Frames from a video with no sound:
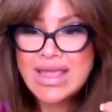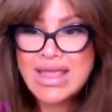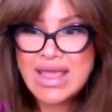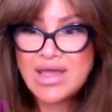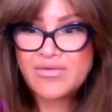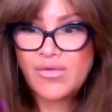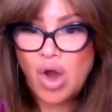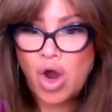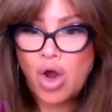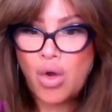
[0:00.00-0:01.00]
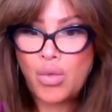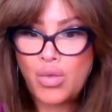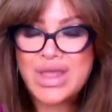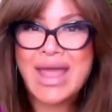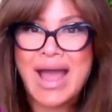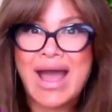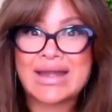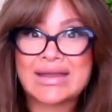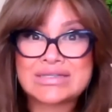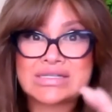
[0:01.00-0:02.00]
if we
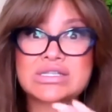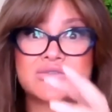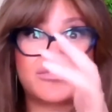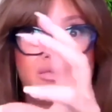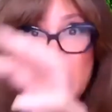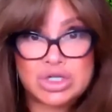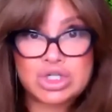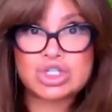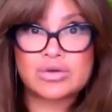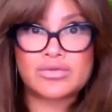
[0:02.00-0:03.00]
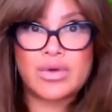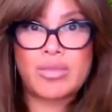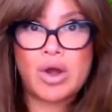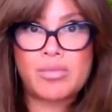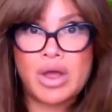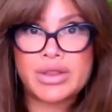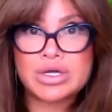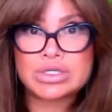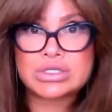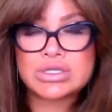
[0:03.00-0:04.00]
had dysfunction from our
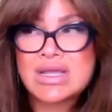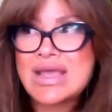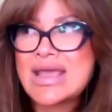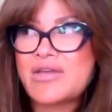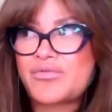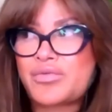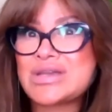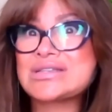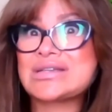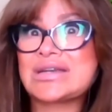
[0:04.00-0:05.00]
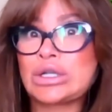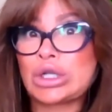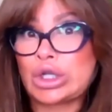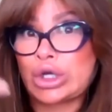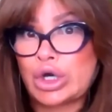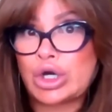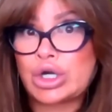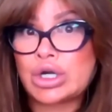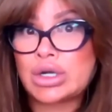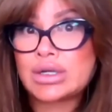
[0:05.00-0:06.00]
mothers, if we didn't
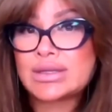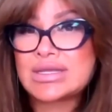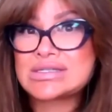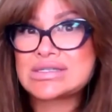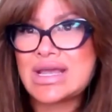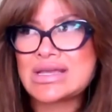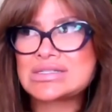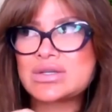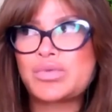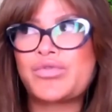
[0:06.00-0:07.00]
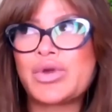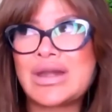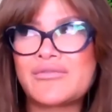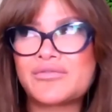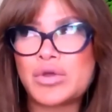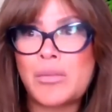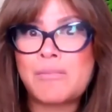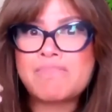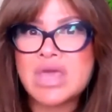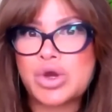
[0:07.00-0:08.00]
learn these things, if we didn't feel
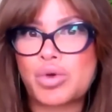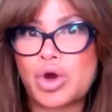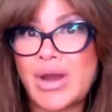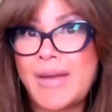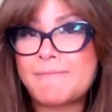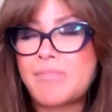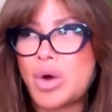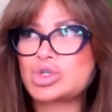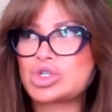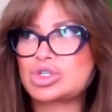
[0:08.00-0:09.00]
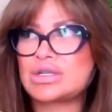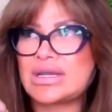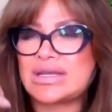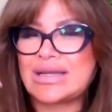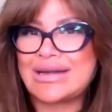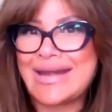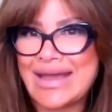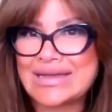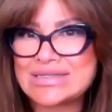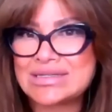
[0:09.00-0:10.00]
mirror emotionally
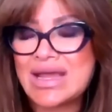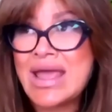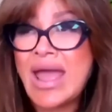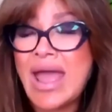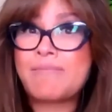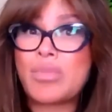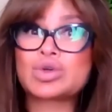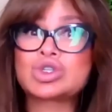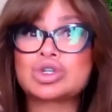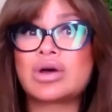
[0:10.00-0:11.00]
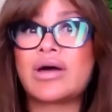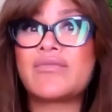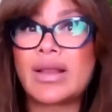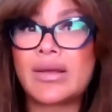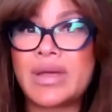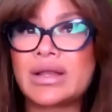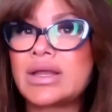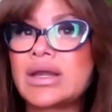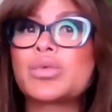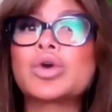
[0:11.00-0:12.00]
connected, emotional
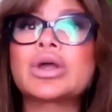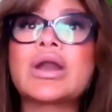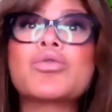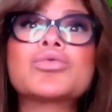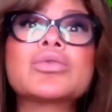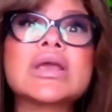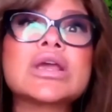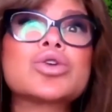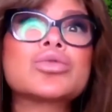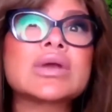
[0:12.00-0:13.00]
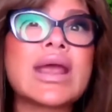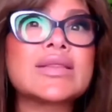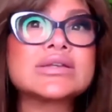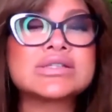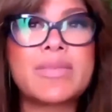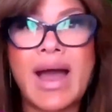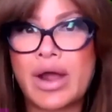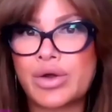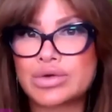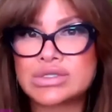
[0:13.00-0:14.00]
availability, we're going to recreate these
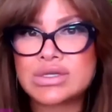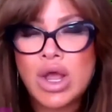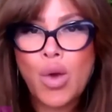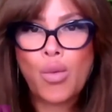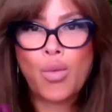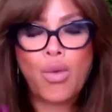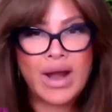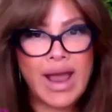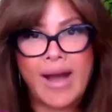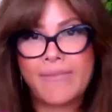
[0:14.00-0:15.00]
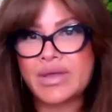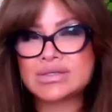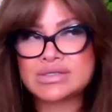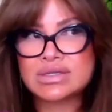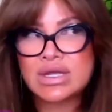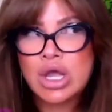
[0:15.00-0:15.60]
patterns. What happens?